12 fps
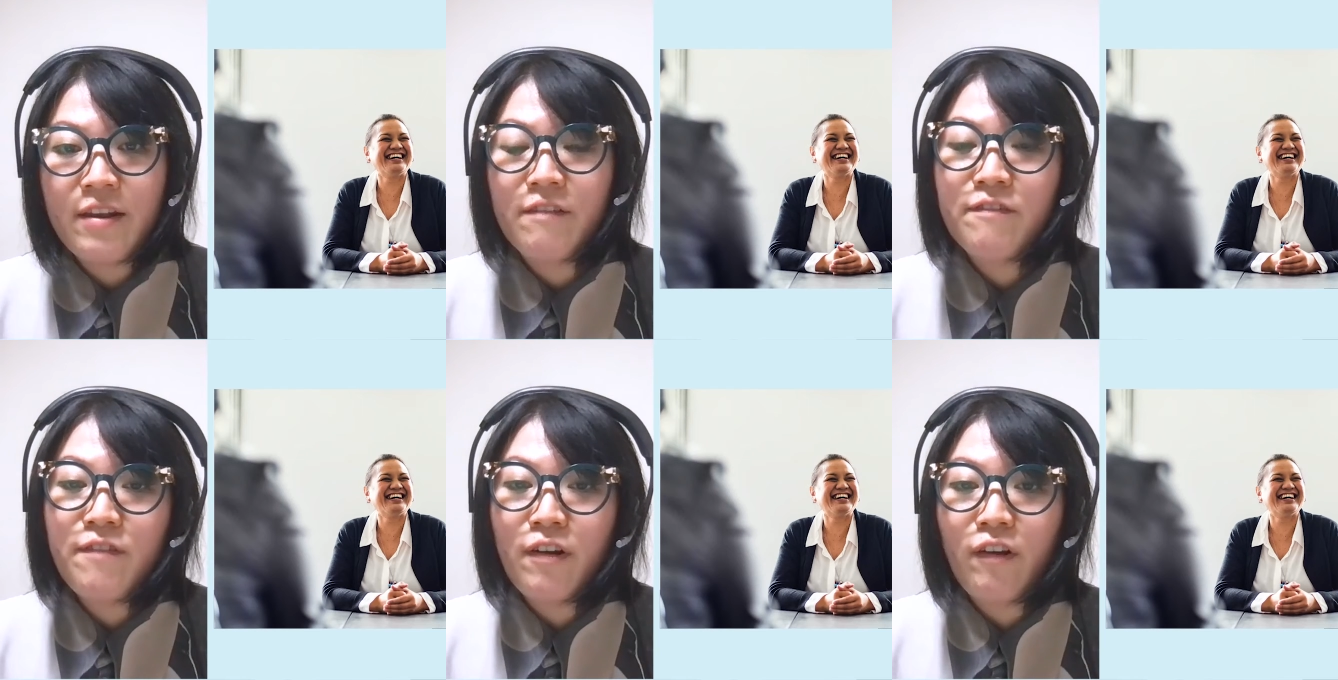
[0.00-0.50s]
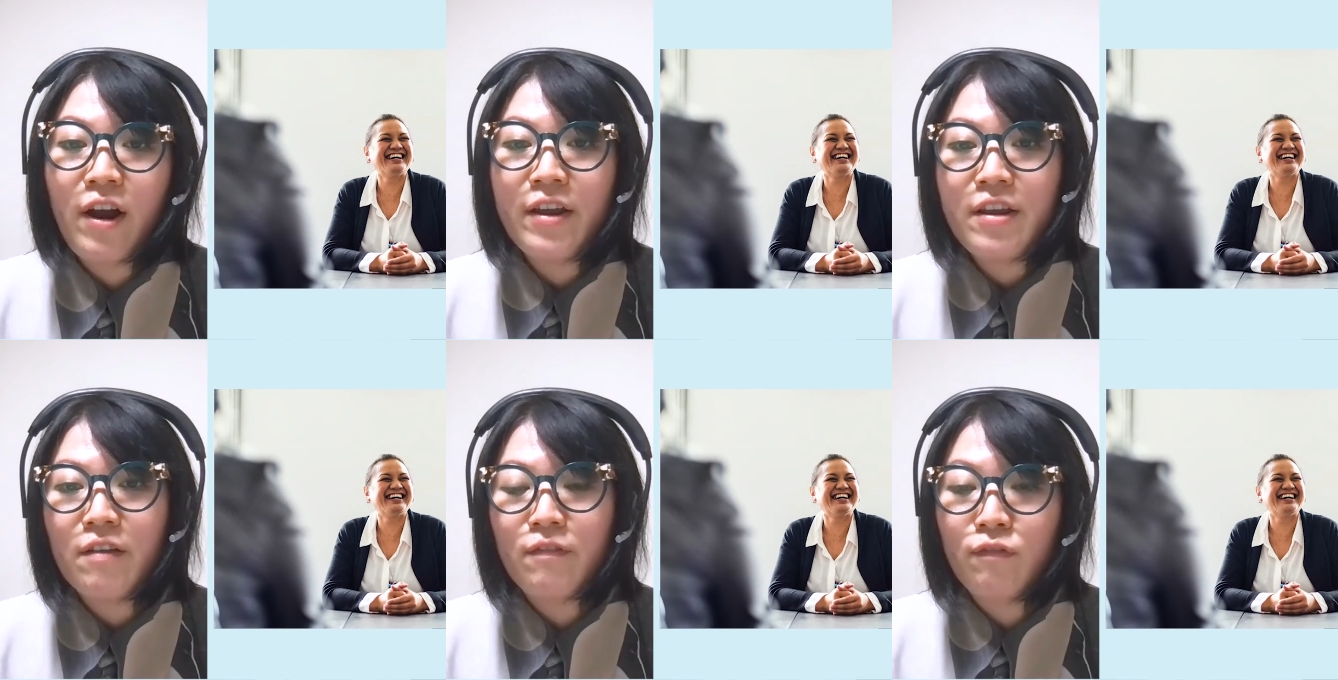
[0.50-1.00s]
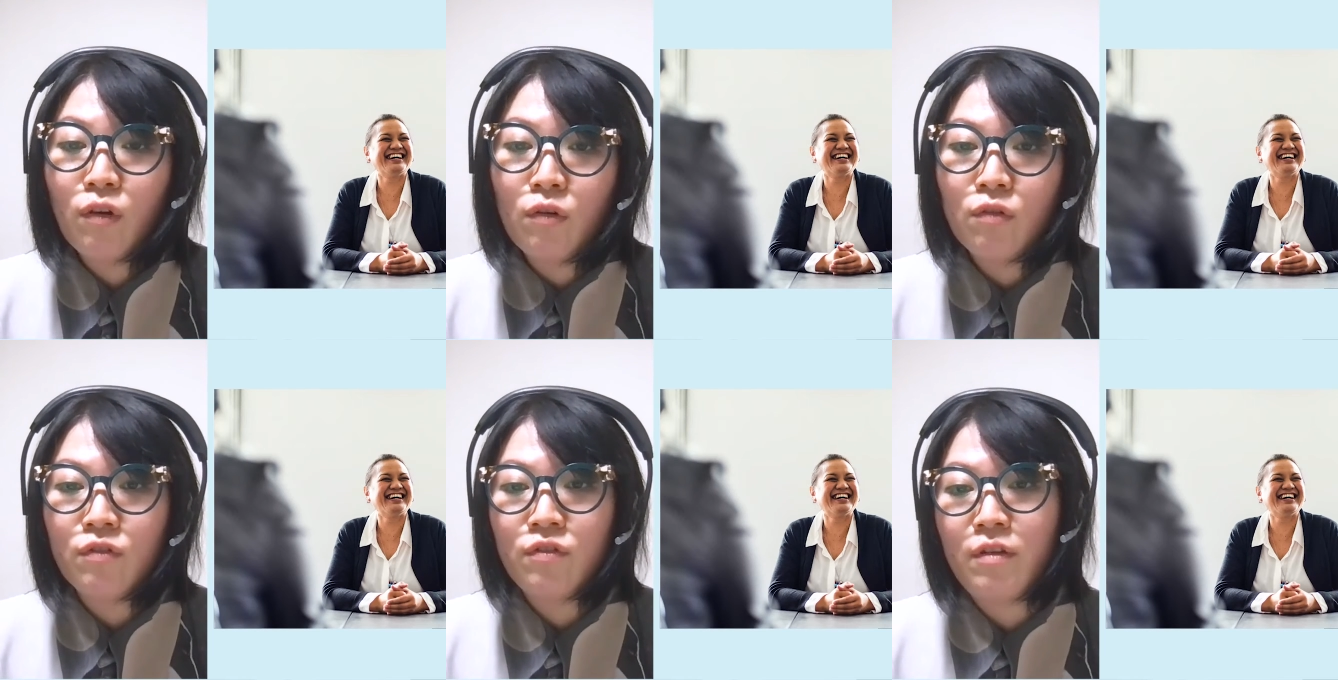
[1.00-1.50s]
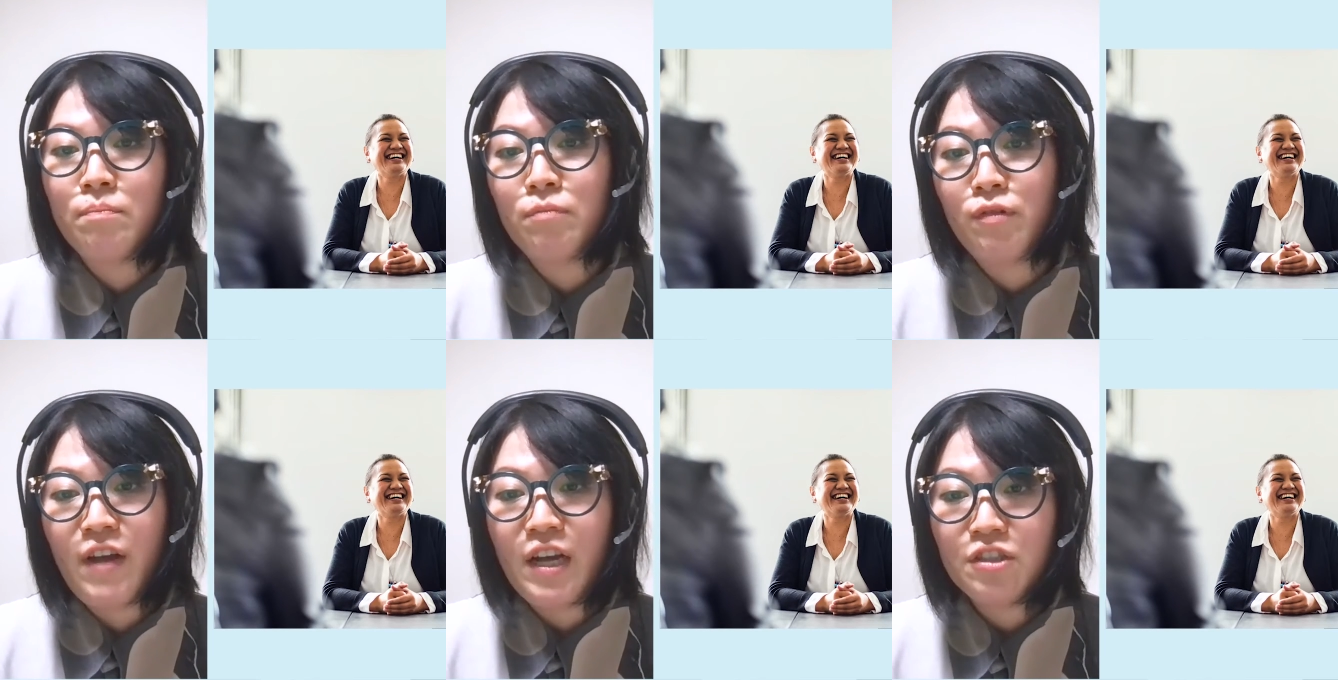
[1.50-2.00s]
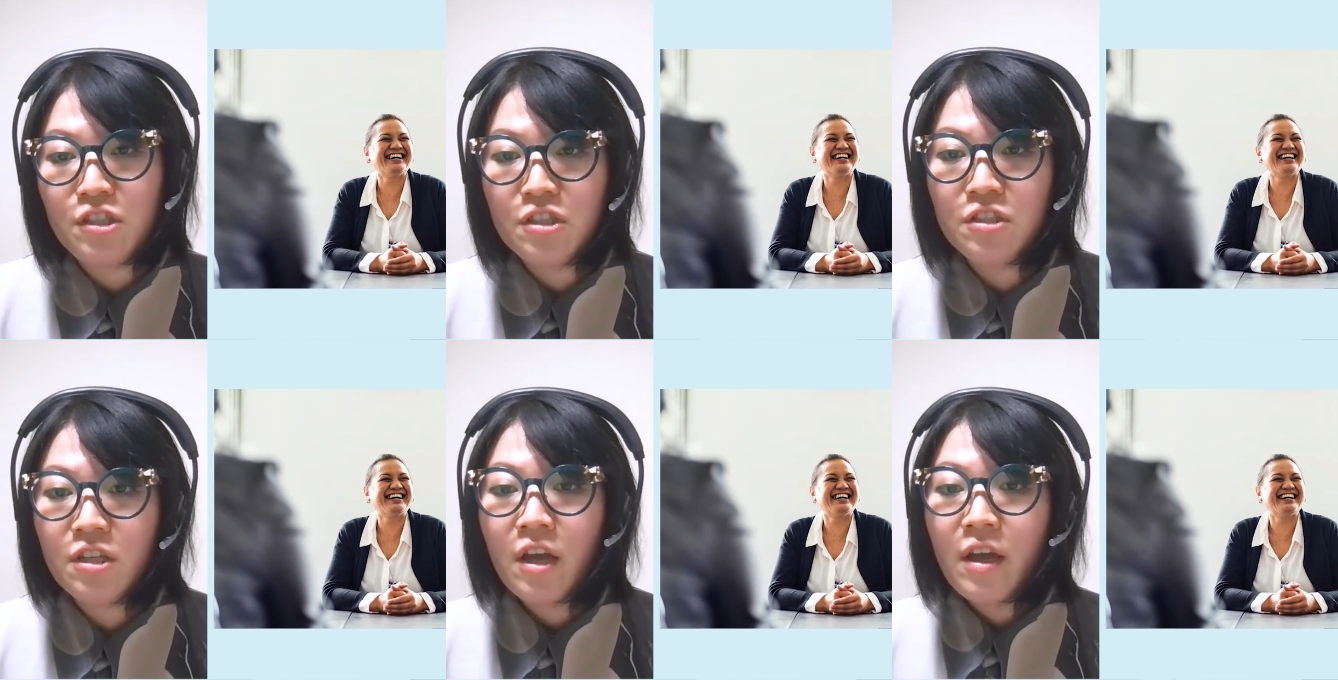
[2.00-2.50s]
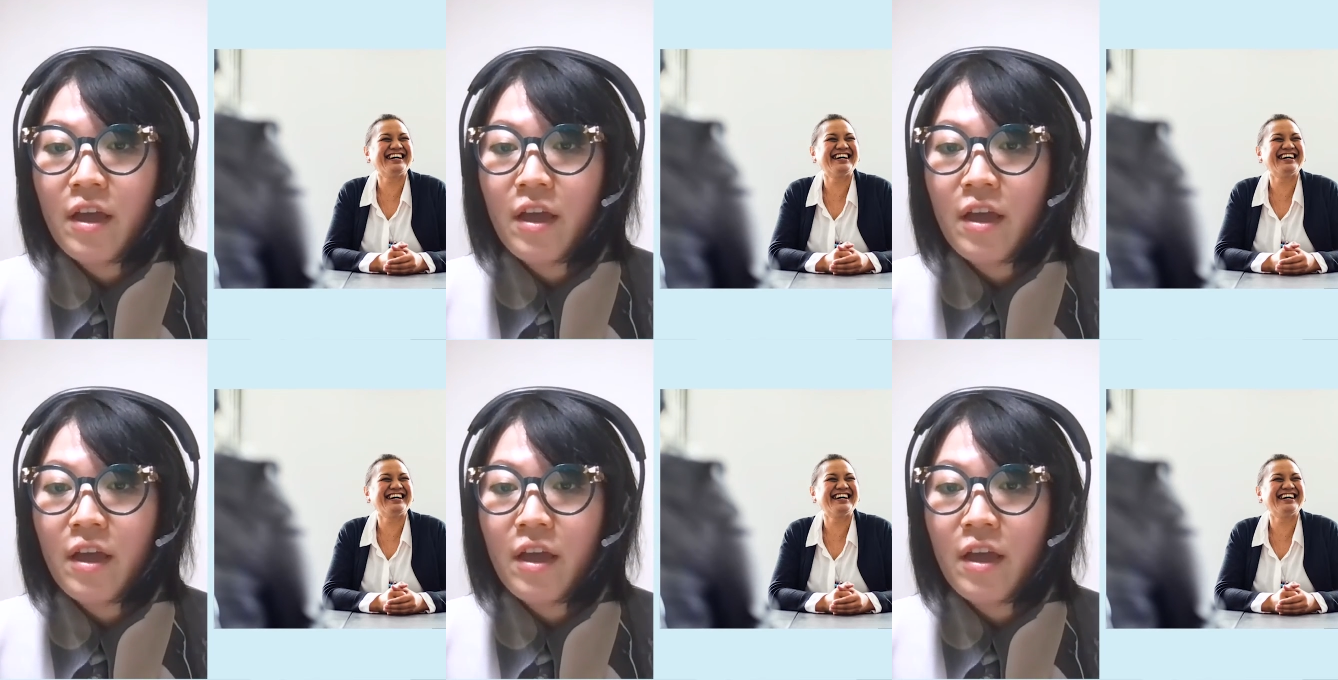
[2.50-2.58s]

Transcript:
Speaker 1: a variety of roles and professions